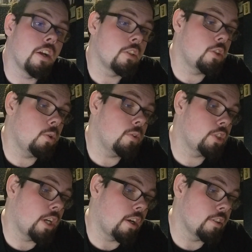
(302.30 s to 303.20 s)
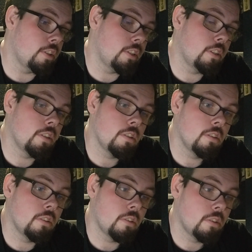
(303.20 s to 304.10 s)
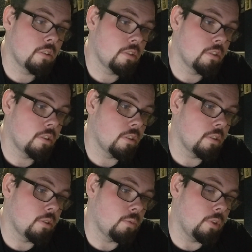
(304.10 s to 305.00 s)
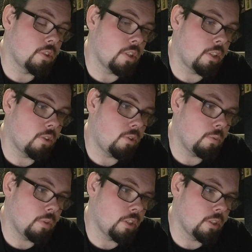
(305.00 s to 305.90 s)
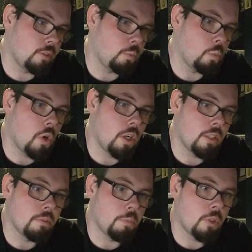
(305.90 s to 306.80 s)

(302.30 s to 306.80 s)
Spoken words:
got two Uncharted's, which I don't know which is one,